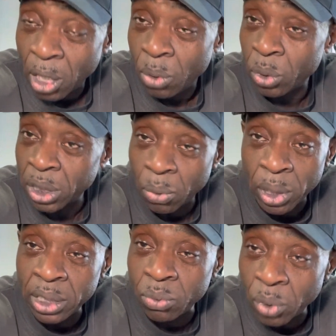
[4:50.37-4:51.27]

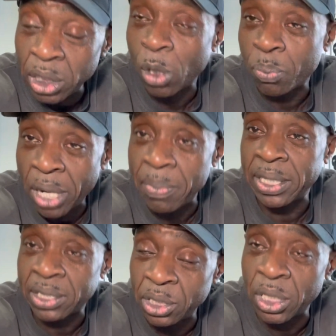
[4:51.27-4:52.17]
When you're a prime
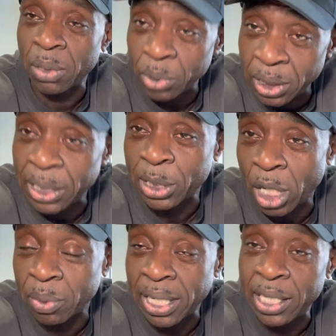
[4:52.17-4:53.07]
minister, you need to go
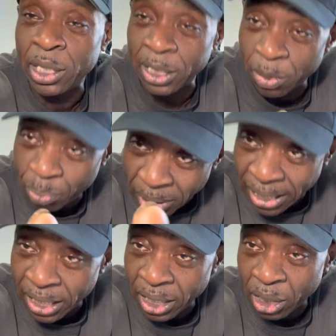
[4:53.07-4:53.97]
up there and you need to
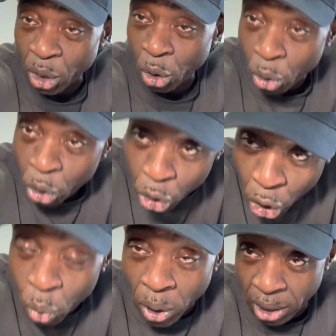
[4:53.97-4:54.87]
be who
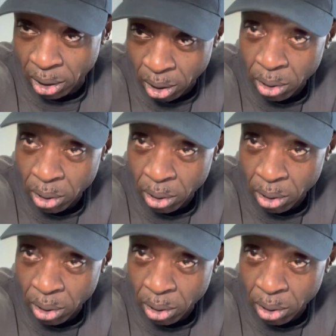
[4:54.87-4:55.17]
you are,